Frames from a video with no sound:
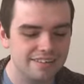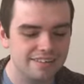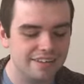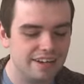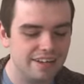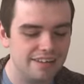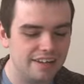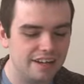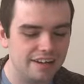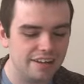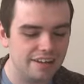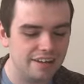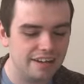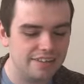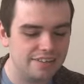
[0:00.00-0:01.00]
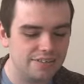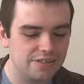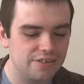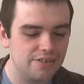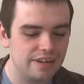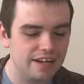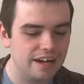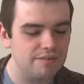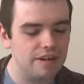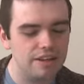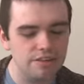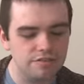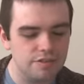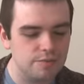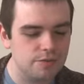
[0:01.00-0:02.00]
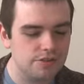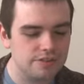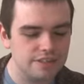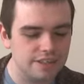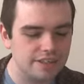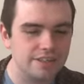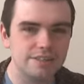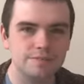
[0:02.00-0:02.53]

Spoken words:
I don't know why. Well, I love the music.